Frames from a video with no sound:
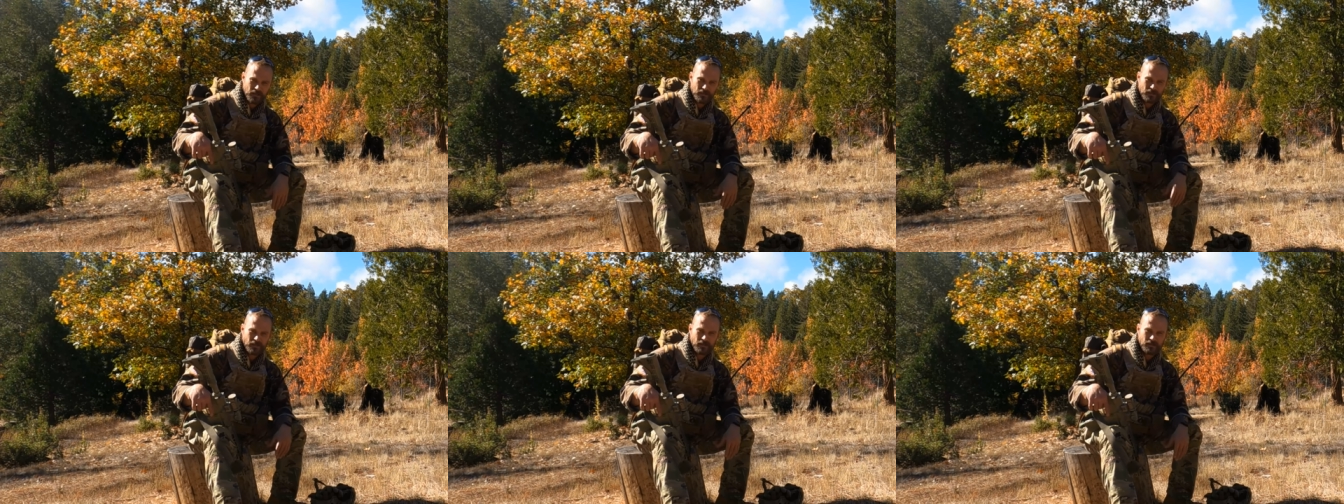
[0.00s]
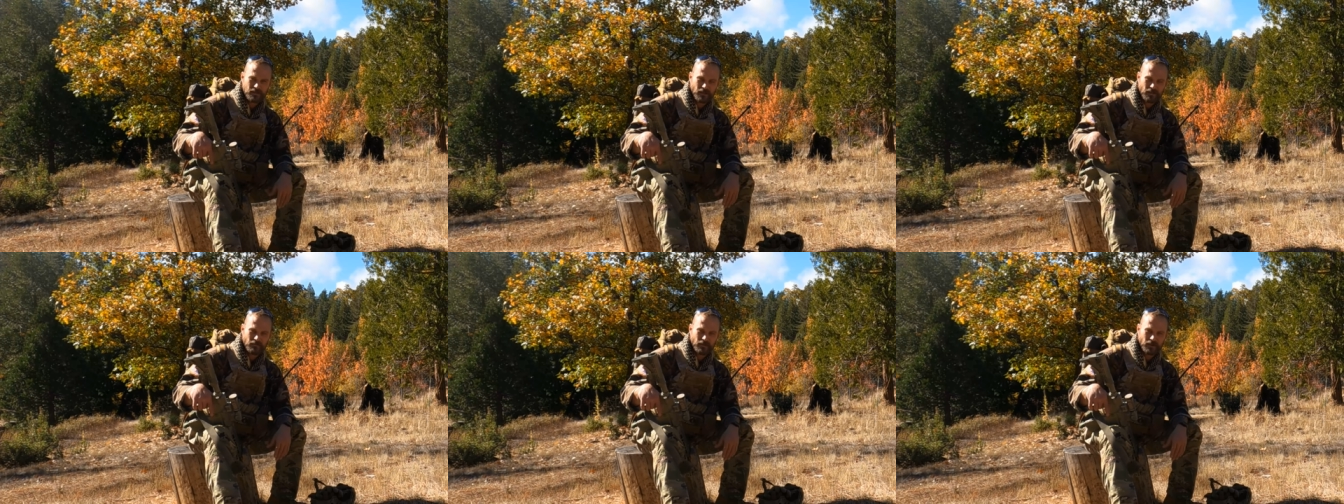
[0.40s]
agencies
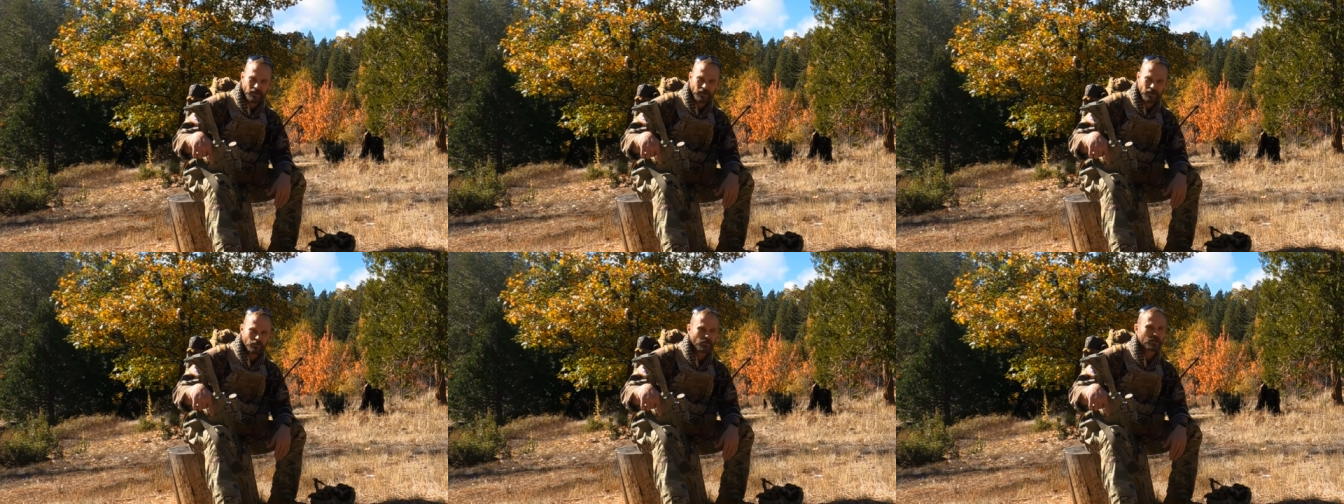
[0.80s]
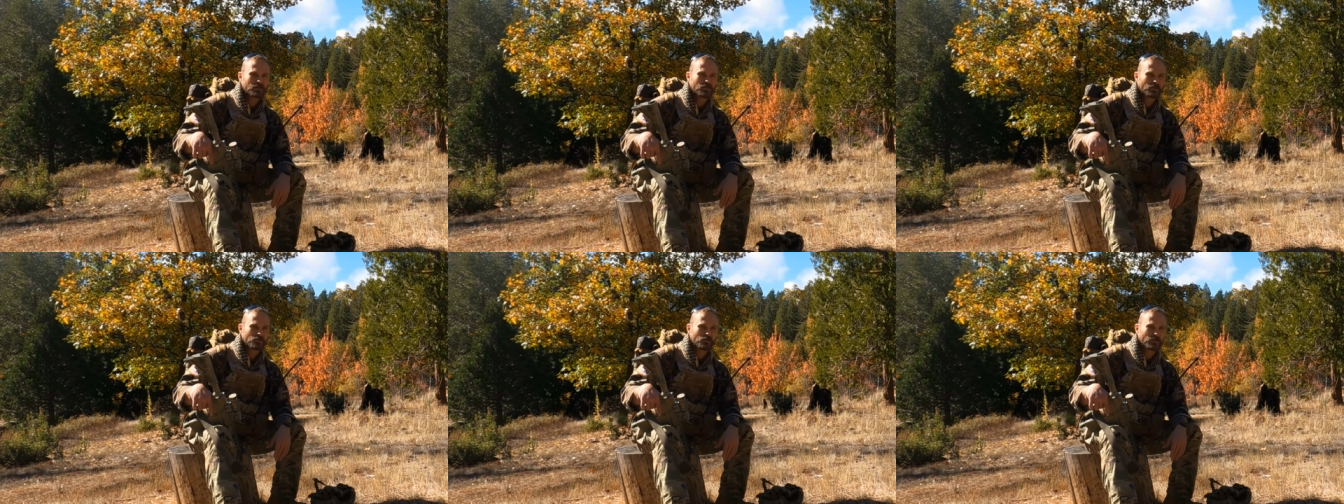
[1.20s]
that have done a lot of
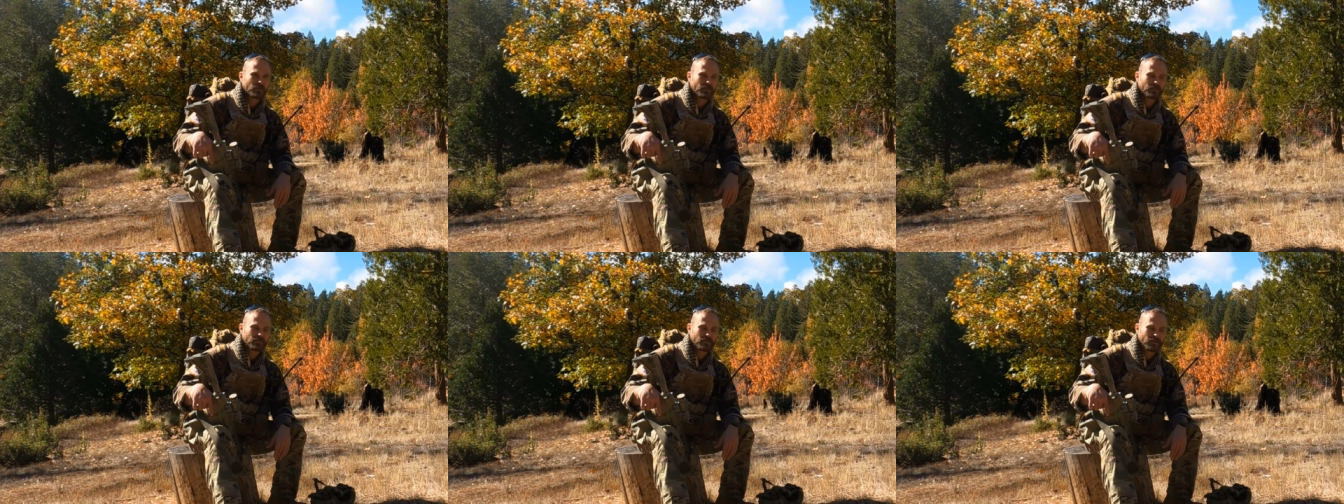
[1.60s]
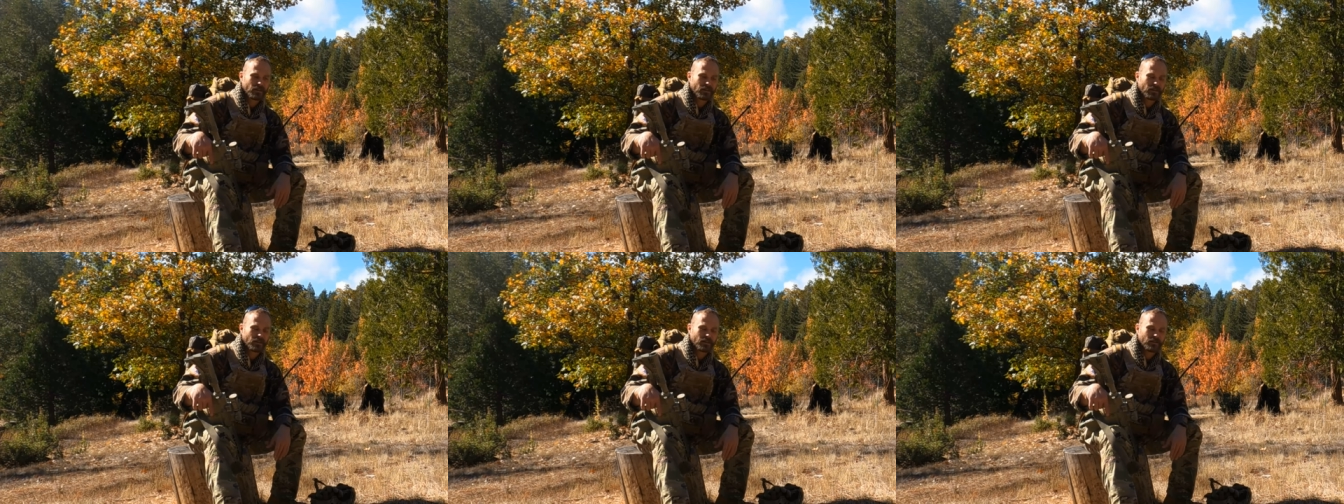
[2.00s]
research on this,
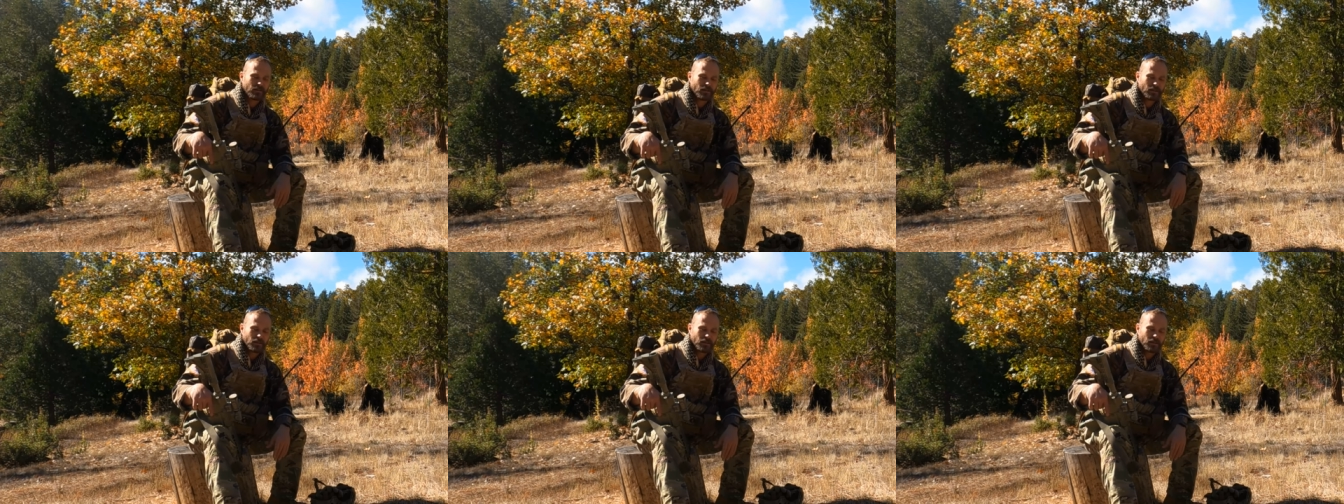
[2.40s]
and